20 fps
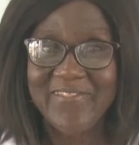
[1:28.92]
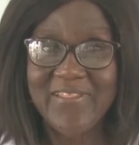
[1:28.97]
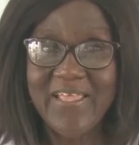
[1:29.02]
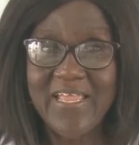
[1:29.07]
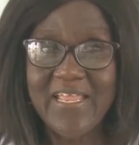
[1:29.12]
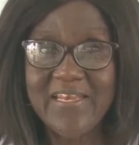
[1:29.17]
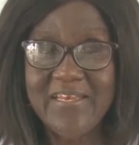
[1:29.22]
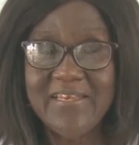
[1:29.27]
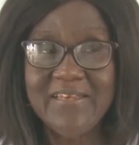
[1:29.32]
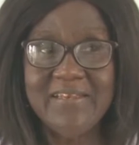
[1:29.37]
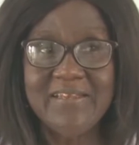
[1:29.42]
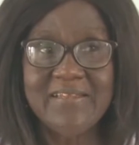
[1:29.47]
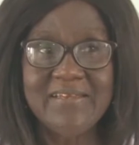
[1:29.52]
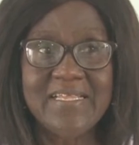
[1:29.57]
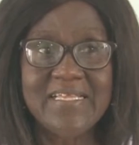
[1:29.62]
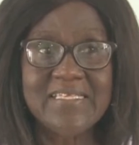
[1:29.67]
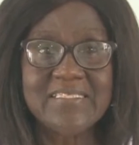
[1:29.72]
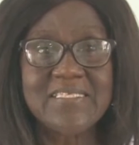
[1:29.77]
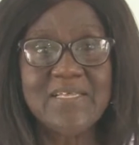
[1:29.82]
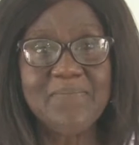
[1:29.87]
Then
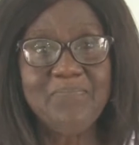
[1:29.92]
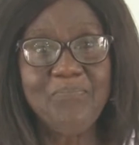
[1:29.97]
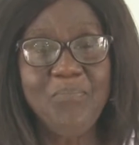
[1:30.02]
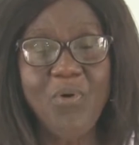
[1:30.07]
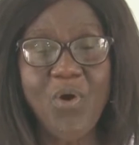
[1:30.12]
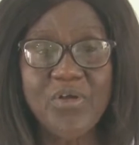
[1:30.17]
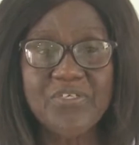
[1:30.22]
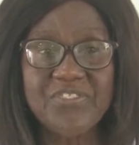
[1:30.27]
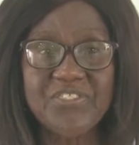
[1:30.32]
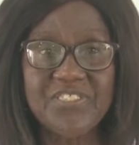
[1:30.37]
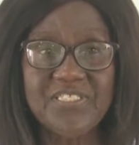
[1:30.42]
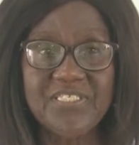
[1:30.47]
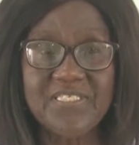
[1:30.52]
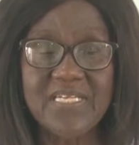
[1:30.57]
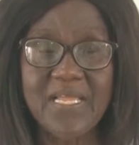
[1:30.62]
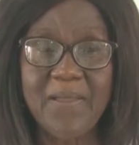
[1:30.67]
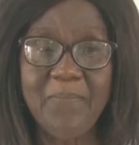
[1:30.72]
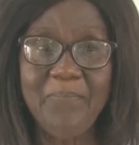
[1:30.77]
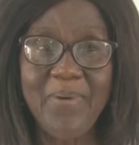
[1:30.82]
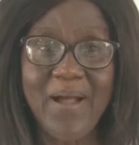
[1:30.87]
there's a
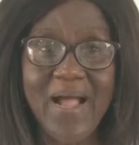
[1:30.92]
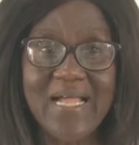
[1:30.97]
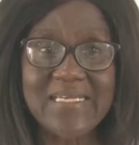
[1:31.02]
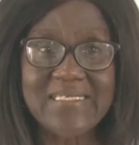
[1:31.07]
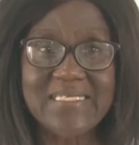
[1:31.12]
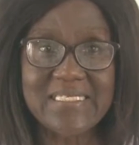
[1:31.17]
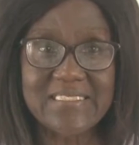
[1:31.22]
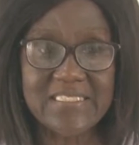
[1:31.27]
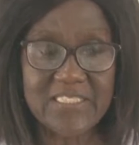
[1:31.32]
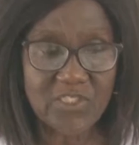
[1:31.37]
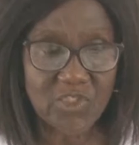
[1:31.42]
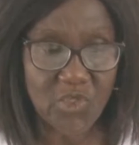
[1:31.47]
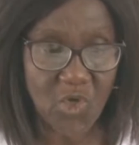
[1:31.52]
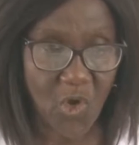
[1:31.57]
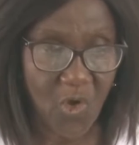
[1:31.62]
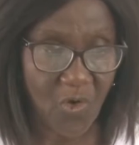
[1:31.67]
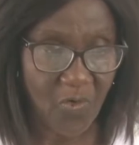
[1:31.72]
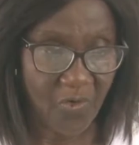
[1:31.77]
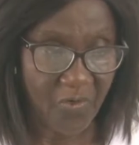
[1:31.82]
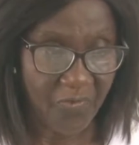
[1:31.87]
portion, a part that is
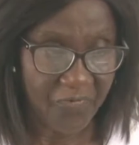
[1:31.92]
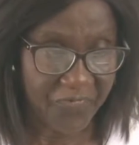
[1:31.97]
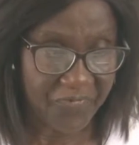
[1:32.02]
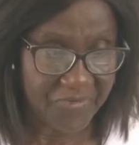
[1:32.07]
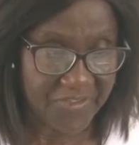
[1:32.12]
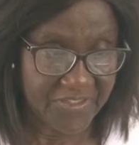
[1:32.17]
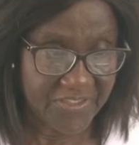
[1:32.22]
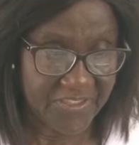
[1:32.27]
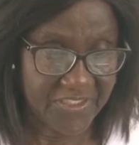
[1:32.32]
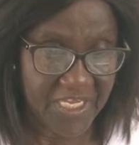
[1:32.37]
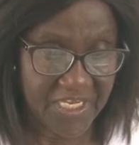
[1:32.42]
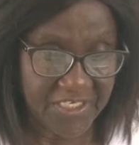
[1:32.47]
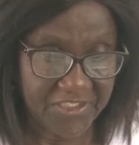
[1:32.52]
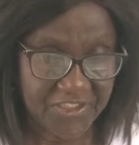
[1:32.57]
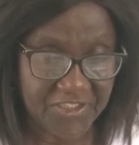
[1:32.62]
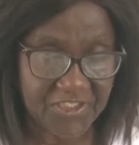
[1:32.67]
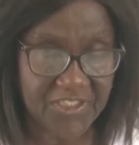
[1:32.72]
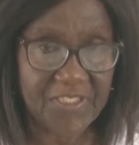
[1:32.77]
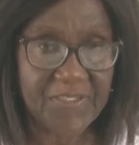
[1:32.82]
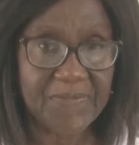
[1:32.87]
called
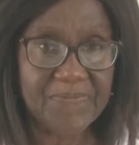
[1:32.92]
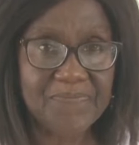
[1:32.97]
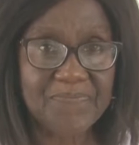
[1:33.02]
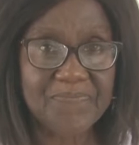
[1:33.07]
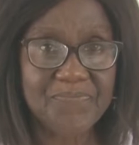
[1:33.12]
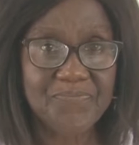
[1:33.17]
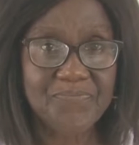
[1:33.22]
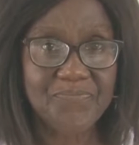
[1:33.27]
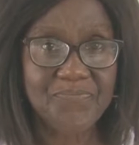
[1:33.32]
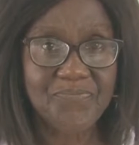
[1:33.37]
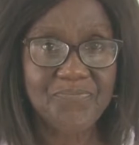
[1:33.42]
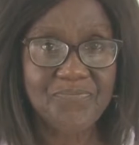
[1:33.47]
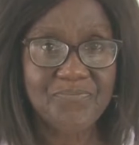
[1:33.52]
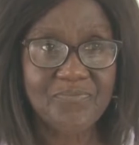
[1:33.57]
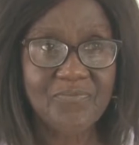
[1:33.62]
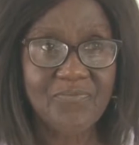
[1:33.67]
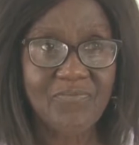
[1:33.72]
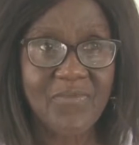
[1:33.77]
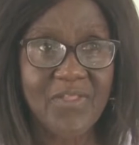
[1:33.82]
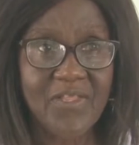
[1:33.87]
fixation.
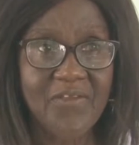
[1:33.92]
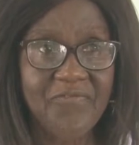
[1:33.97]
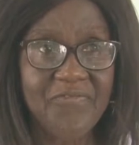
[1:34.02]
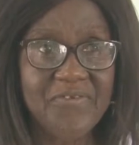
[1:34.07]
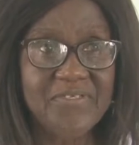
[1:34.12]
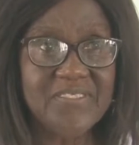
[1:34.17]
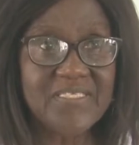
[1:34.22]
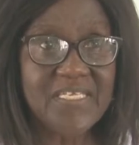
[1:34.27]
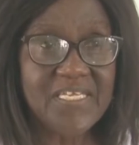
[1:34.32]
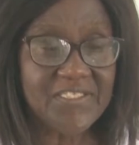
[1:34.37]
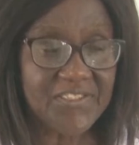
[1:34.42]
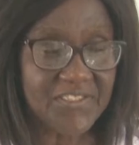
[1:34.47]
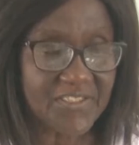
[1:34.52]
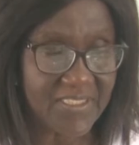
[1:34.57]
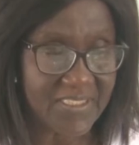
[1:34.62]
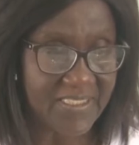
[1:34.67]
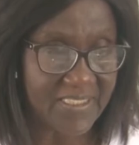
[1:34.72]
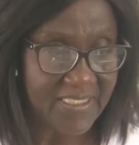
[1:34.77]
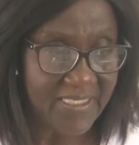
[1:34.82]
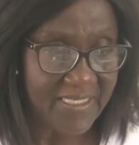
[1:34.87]

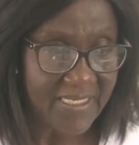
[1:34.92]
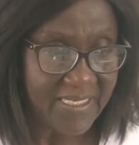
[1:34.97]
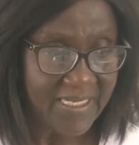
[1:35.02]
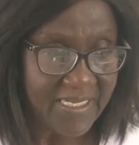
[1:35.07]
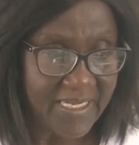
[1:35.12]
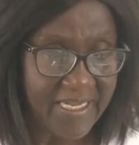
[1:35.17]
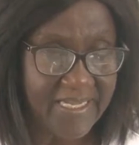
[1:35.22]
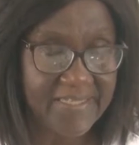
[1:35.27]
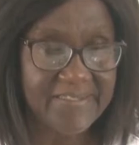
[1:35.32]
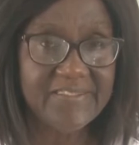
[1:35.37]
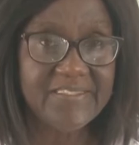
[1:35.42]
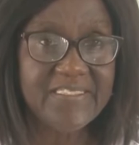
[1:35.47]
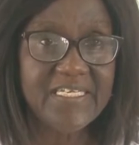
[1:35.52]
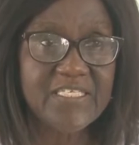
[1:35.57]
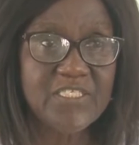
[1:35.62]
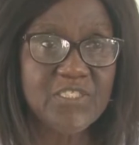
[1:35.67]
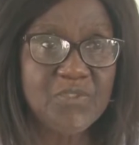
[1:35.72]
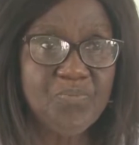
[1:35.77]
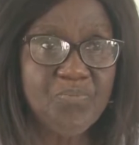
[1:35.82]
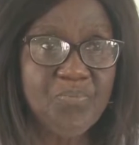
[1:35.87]
Fixation is
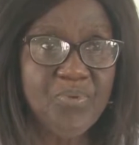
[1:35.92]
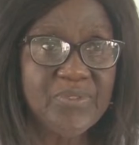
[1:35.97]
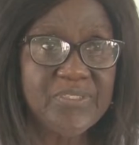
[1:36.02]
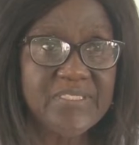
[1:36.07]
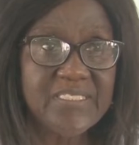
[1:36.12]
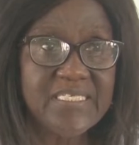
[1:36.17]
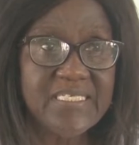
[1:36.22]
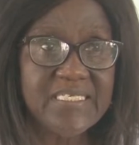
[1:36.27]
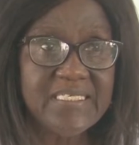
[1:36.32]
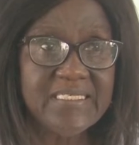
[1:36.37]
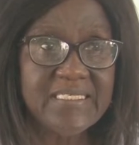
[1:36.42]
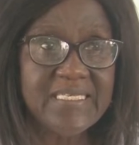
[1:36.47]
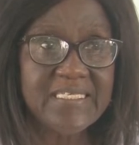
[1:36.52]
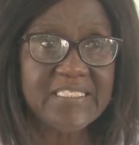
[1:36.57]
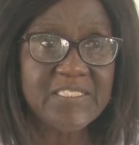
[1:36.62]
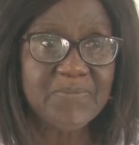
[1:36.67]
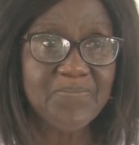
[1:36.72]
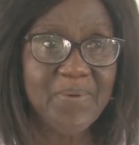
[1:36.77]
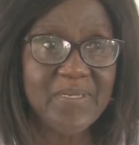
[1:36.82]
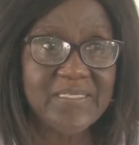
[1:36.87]
just putting the
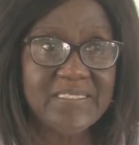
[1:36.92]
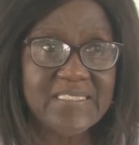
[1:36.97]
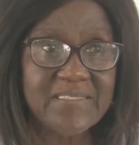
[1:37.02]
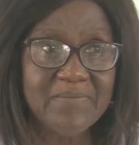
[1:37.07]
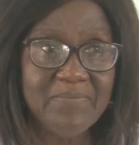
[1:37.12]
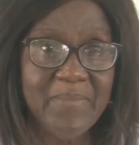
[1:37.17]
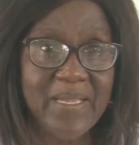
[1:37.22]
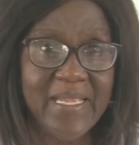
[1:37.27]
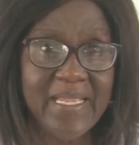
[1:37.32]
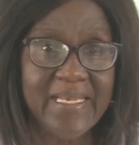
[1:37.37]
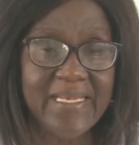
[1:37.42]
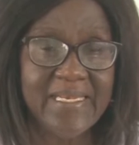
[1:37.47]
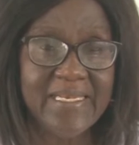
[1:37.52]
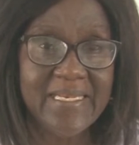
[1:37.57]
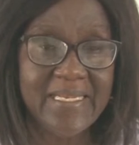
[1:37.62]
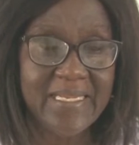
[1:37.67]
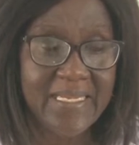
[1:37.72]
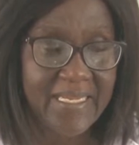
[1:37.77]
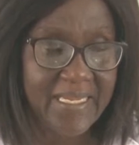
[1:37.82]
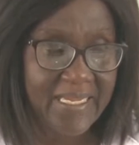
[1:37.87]
specimen
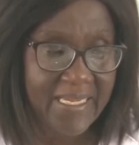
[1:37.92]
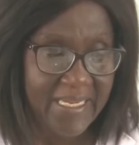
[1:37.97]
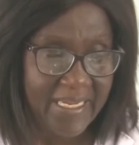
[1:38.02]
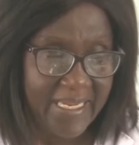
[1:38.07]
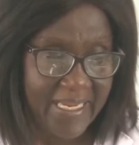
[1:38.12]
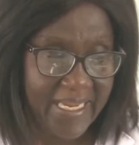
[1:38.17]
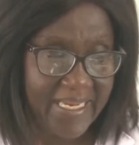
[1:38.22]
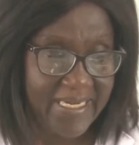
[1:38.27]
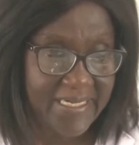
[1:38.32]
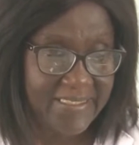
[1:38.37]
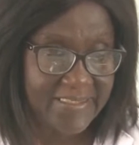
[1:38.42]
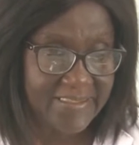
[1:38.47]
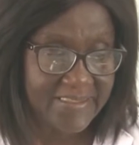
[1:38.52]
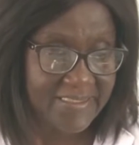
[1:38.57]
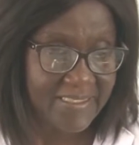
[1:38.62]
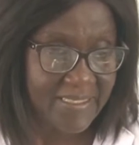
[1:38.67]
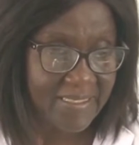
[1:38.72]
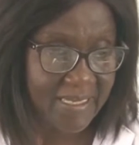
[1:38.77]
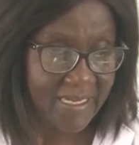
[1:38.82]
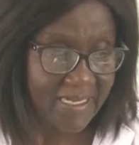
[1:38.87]
in
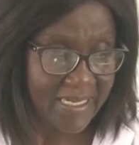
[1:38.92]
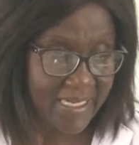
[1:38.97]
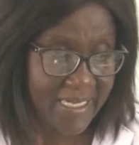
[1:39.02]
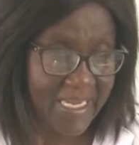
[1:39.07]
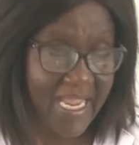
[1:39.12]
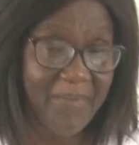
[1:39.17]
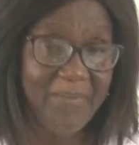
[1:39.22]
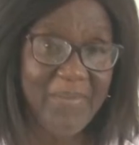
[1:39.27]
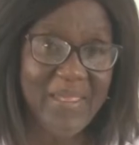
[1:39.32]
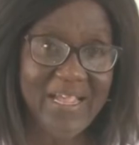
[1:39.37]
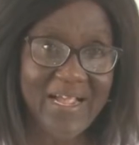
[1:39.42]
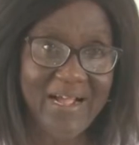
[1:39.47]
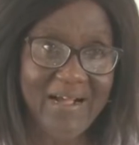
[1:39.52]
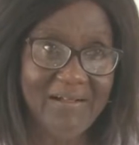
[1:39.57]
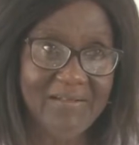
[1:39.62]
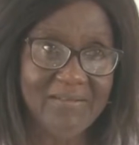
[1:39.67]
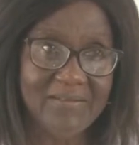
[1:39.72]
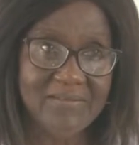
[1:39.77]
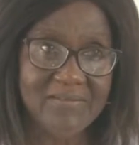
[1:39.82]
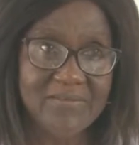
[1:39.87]

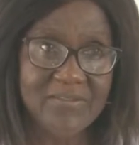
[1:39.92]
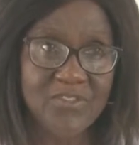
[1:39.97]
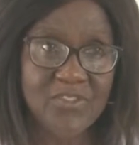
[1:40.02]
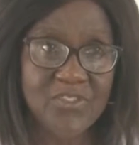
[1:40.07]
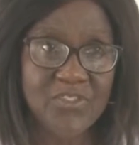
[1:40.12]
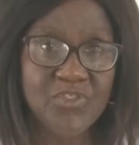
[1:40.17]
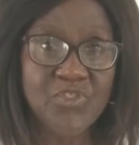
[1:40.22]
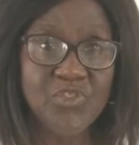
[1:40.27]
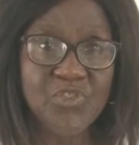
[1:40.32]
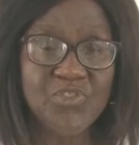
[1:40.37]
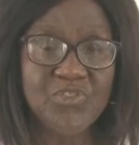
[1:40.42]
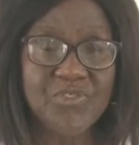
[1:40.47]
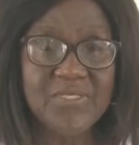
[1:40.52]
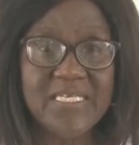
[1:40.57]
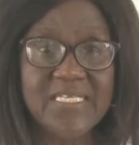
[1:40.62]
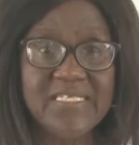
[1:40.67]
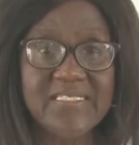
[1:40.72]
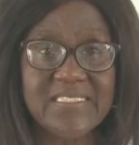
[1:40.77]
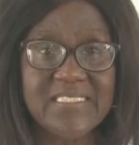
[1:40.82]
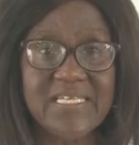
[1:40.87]
chemical,
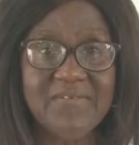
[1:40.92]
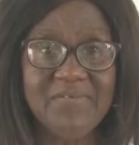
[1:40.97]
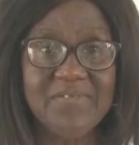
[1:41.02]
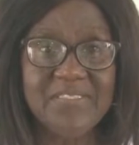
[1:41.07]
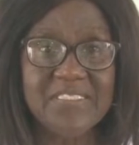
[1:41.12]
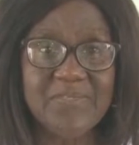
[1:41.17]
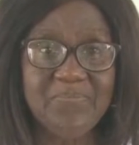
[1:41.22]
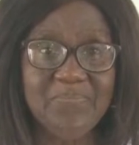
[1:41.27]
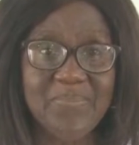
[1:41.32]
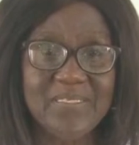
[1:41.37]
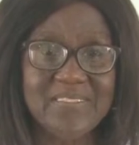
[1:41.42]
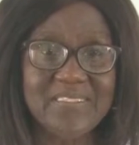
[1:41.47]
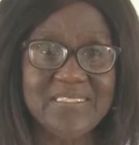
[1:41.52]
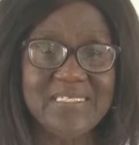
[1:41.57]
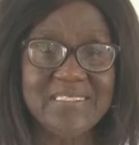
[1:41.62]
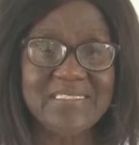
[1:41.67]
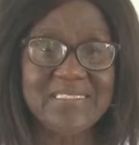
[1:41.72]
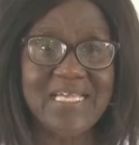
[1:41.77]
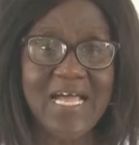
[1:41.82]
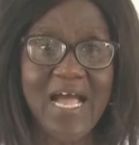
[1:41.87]
usually
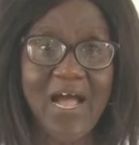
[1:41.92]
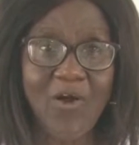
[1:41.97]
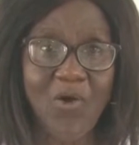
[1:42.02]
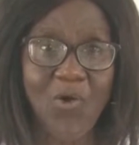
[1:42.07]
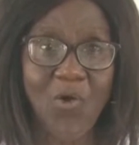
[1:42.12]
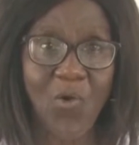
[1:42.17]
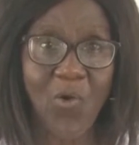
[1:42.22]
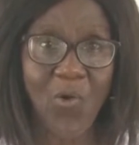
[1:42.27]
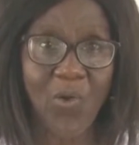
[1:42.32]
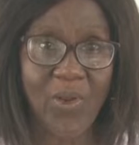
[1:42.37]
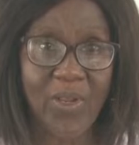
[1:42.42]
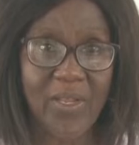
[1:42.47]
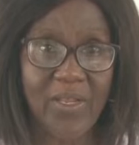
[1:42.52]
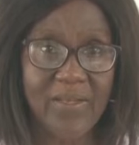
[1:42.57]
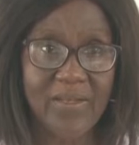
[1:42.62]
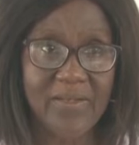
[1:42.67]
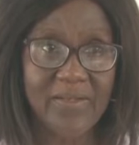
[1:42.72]
70% alcohol.